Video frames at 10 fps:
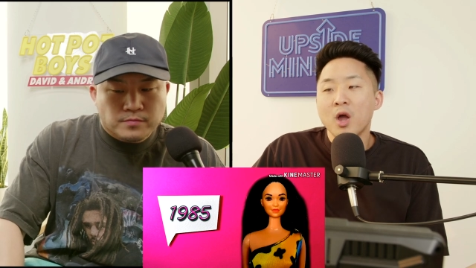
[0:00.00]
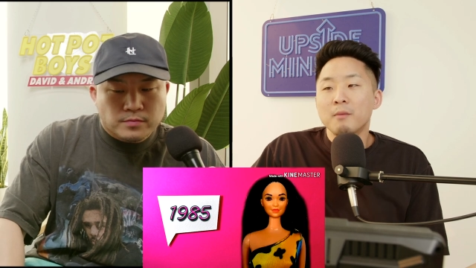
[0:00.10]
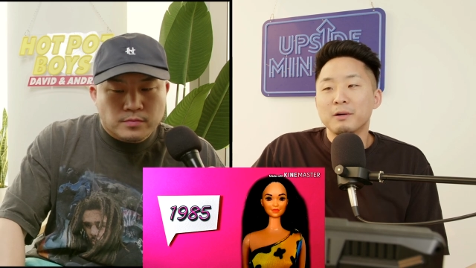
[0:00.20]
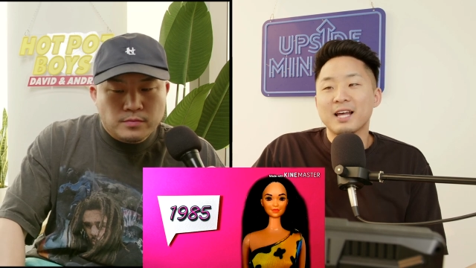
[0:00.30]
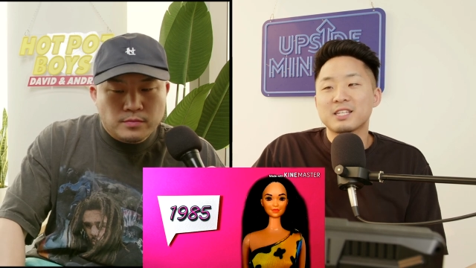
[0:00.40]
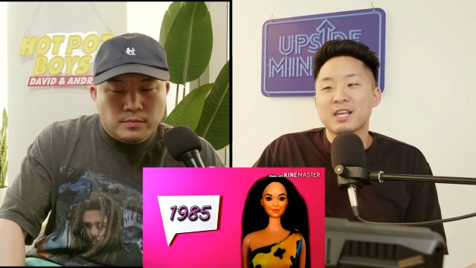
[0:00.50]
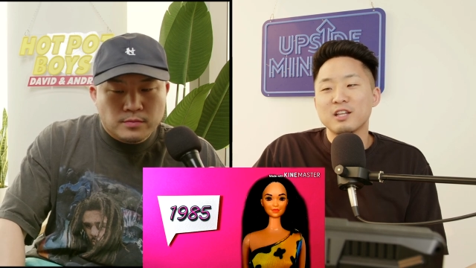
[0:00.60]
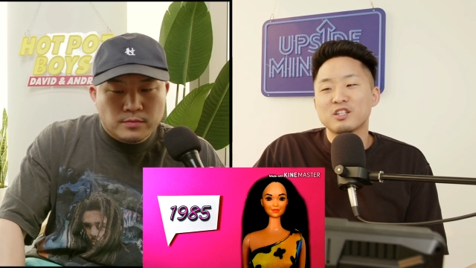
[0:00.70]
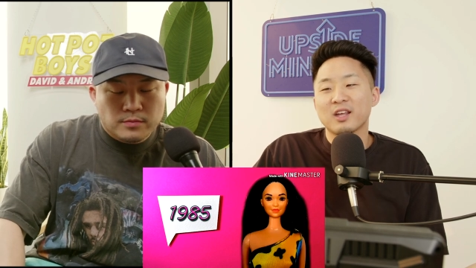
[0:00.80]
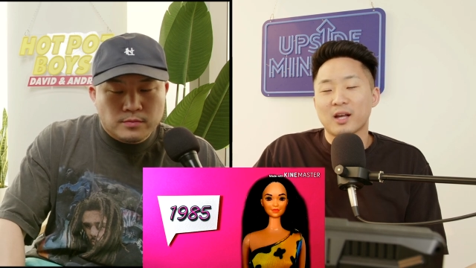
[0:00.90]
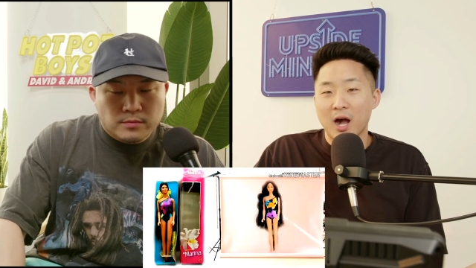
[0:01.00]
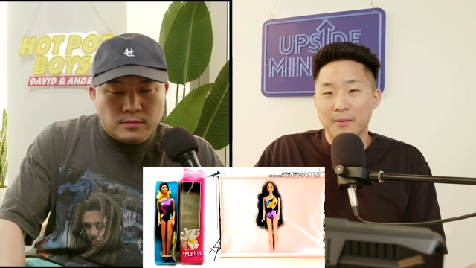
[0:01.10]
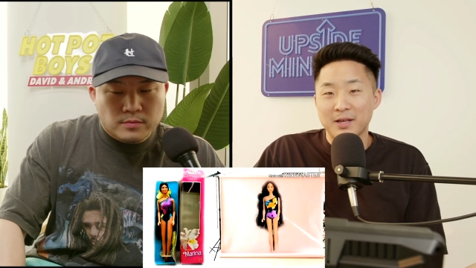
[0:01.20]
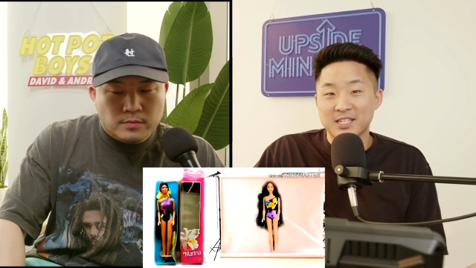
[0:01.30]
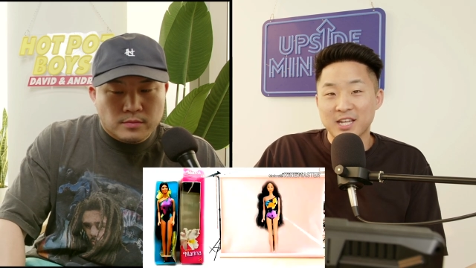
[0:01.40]
Speaker 1: But let's get into the
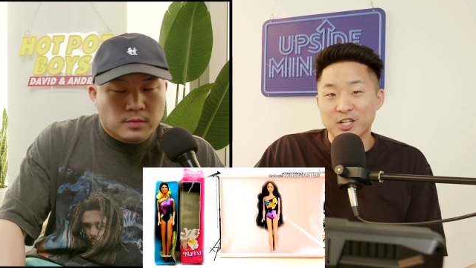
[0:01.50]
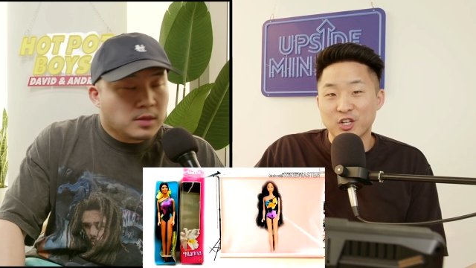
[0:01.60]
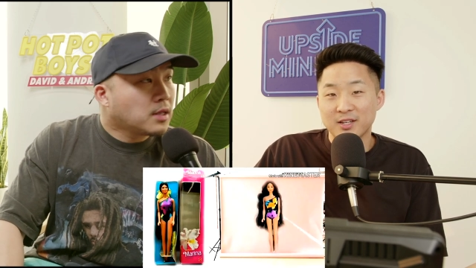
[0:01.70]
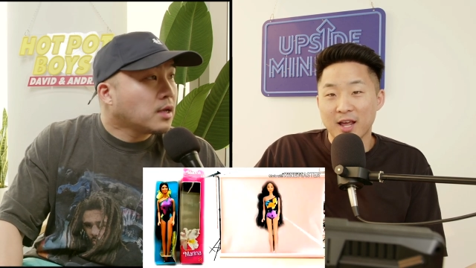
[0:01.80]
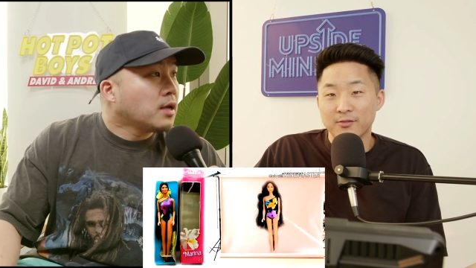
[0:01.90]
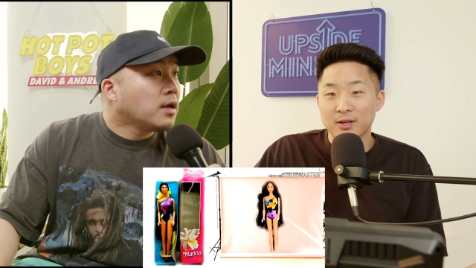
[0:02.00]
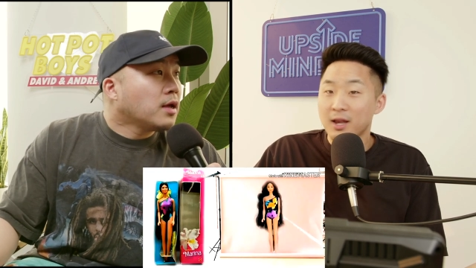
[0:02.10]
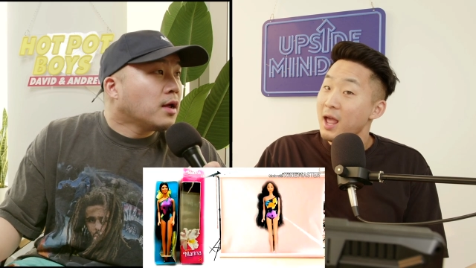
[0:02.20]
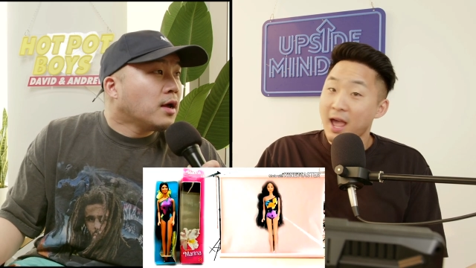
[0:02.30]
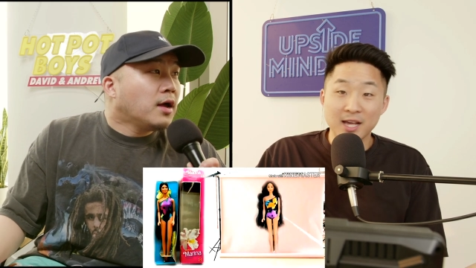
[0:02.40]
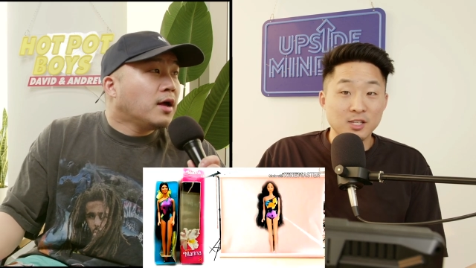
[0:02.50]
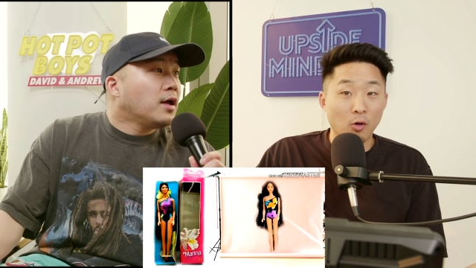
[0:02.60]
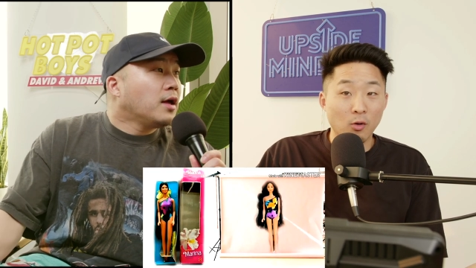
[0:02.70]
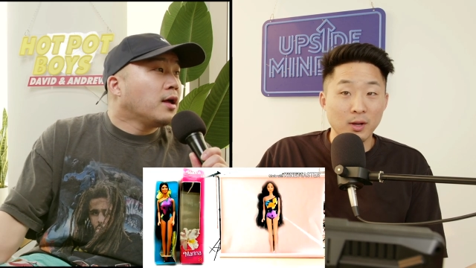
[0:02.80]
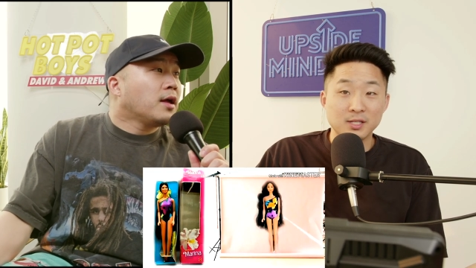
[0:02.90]
comments section, David. As
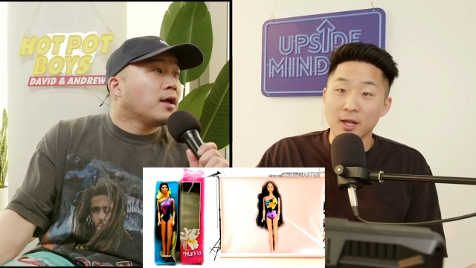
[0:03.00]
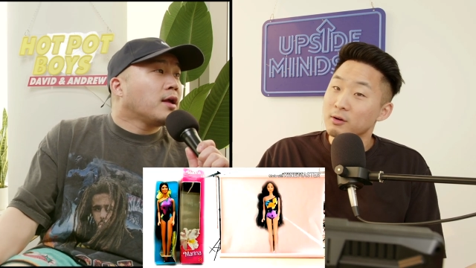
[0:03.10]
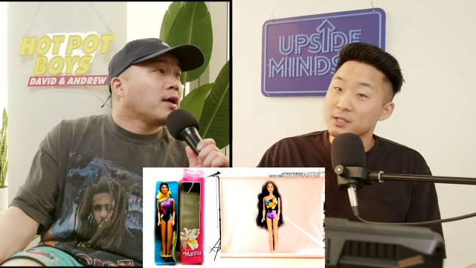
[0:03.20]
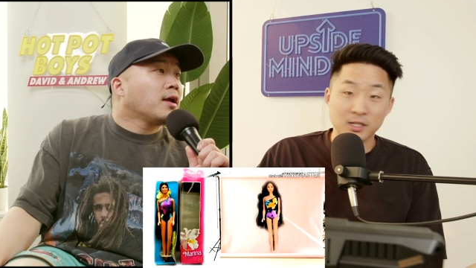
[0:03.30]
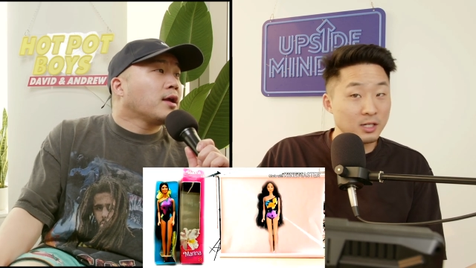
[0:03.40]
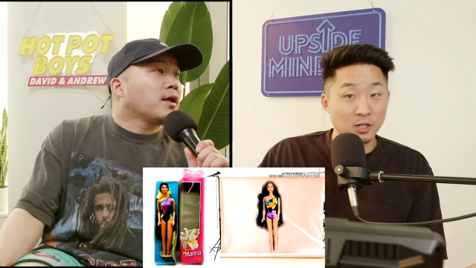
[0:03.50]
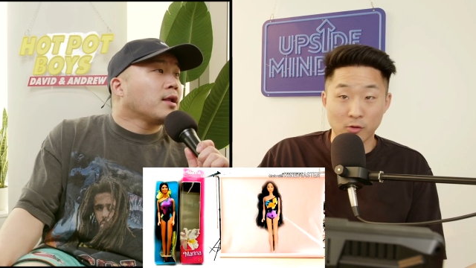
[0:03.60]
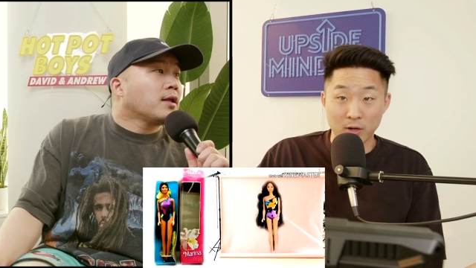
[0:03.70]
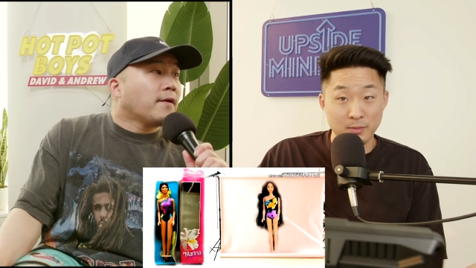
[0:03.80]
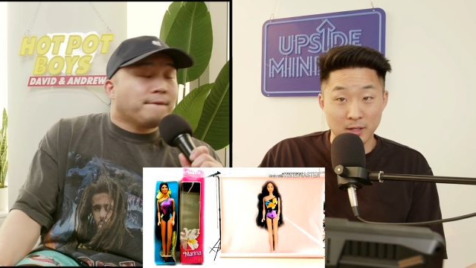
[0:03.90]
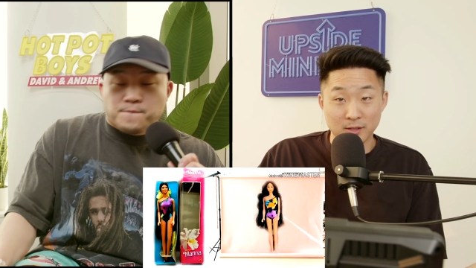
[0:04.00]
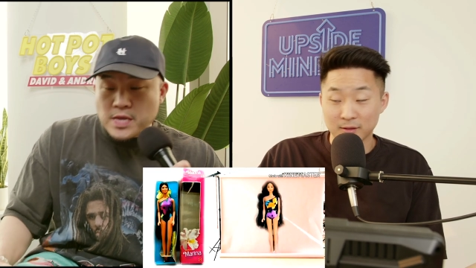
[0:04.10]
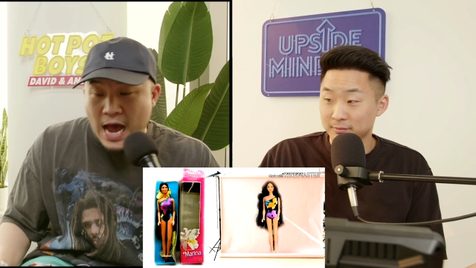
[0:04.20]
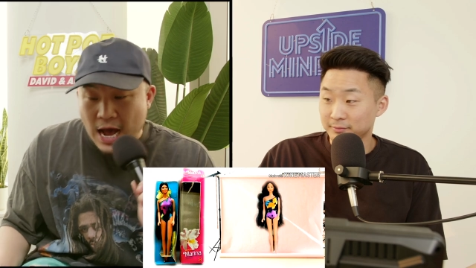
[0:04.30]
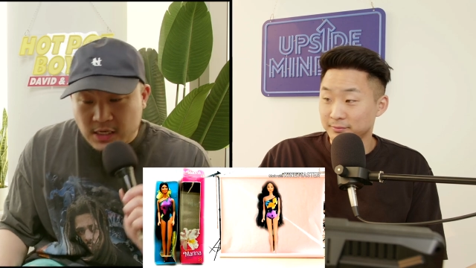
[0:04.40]
always, there is a disagreement.
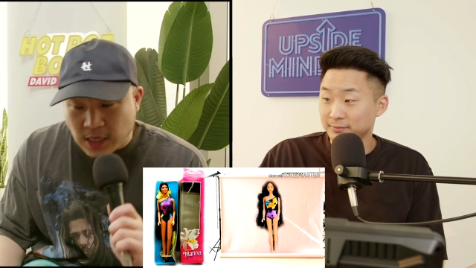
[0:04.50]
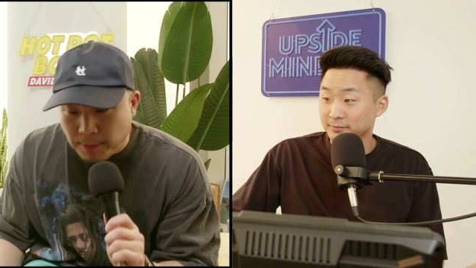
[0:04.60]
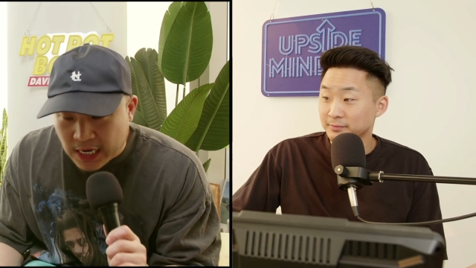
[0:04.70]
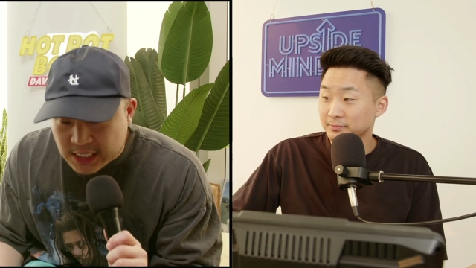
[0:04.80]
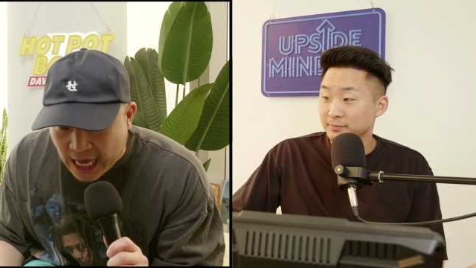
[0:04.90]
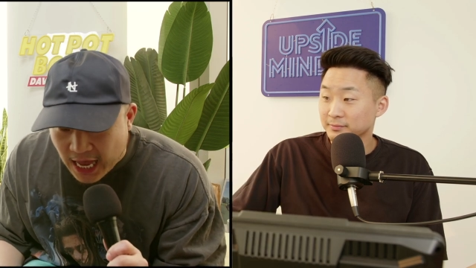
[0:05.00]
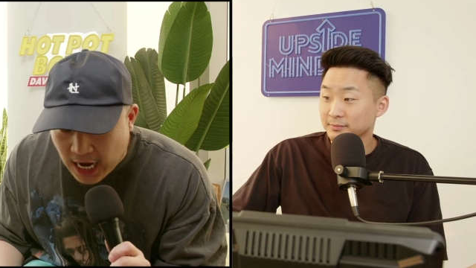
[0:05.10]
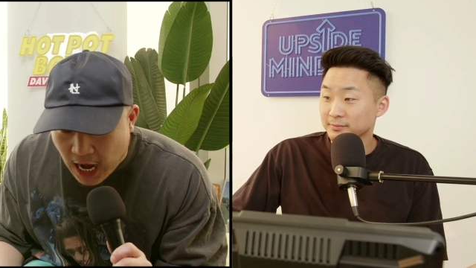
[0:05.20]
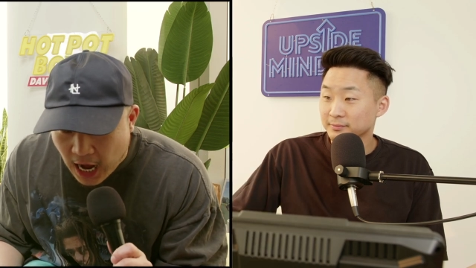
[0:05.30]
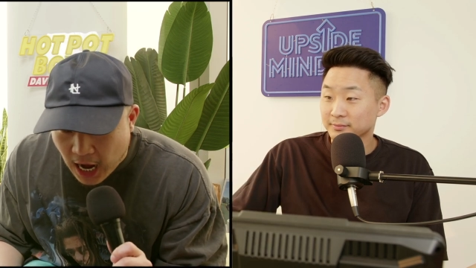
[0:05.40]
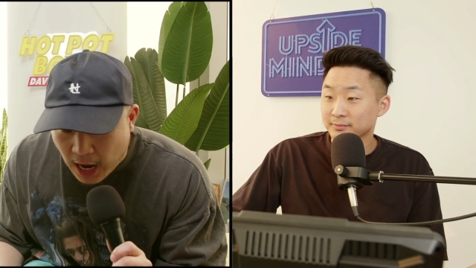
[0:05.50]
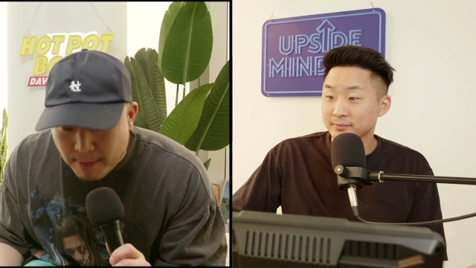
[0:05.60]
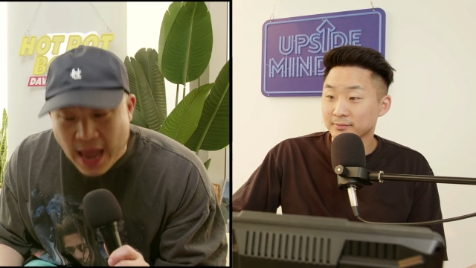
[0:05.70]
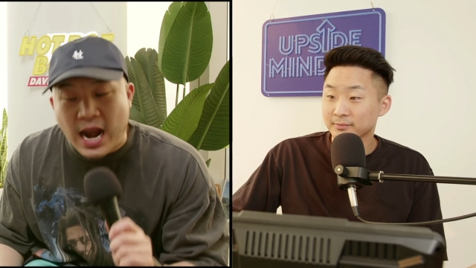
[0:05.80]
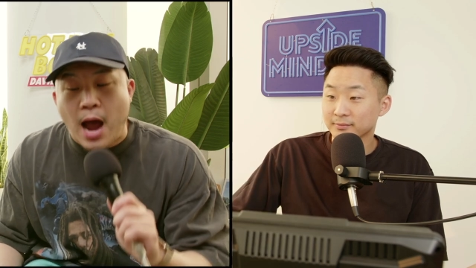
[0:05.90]
Speaker 2: Yeah, somebody said, uh, man,
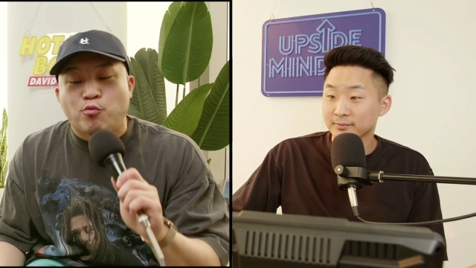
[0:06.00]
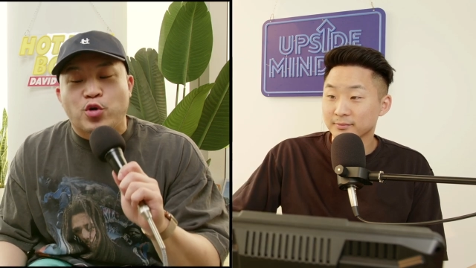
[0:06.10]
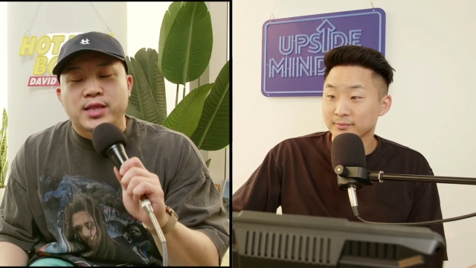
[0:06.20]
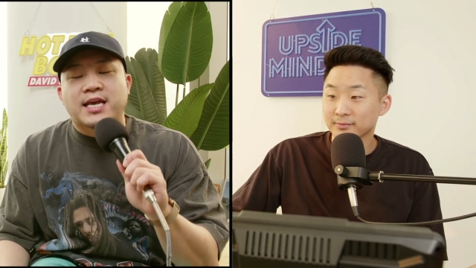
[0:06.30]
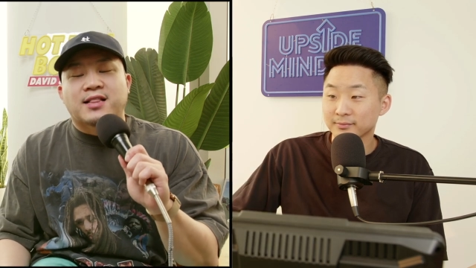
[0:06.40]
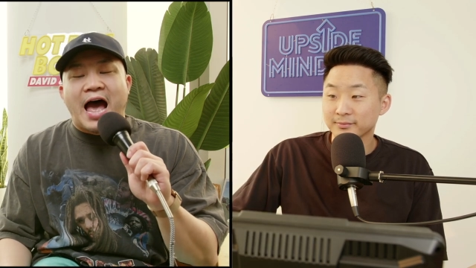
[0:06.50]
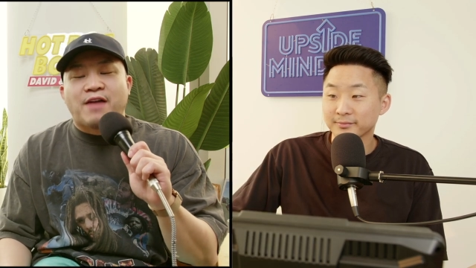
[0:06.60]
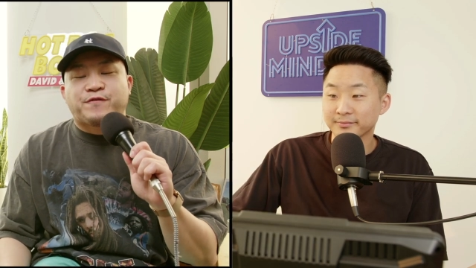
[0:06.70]
I'm really glad for